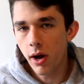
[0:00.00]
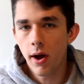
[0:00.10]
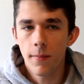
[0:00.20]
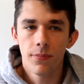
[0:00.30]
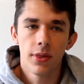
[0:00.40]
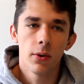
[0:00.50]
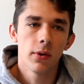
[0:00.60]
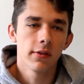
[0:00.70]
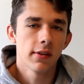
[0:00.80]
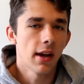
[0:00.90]
Um, there
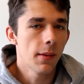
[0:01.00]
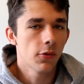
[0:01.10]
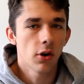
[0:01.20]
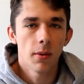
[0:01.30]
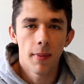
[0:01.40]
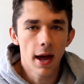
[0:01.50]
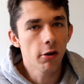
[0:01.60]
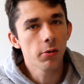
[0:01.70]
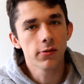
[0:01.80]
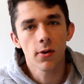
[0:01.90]
wasn't times where her
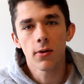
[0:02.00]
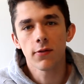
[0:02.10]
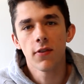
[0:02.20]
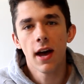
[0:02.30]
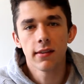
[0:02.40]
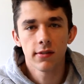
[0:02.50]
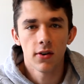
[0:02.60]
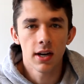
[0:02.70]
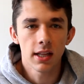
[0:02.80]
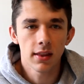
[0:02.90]
battery was going fast
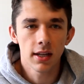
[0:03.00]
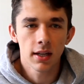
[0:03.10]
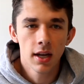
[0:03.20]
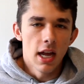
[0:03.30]
or anything.